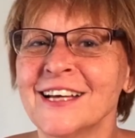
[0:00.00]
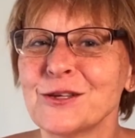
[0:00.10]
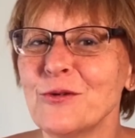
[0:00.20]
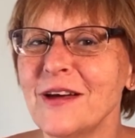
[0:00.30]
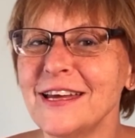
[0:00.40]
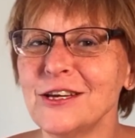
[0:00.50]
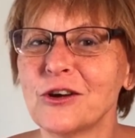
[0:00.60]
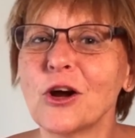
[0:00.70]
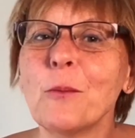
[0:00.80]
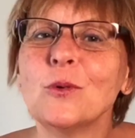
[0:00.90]
So you've
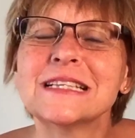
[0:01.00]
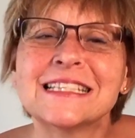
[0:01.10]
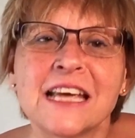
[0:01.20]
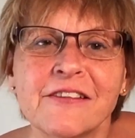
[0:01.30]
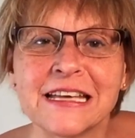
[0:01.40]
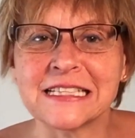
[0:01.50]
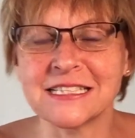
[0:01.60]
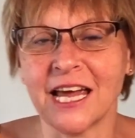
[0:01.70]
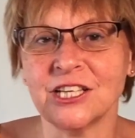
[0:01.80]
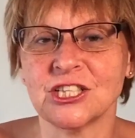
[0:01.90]
got a more serious
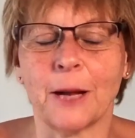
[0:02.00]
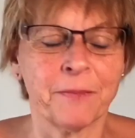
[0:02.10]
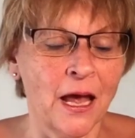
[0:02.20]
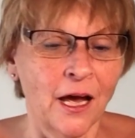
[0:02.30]
nature.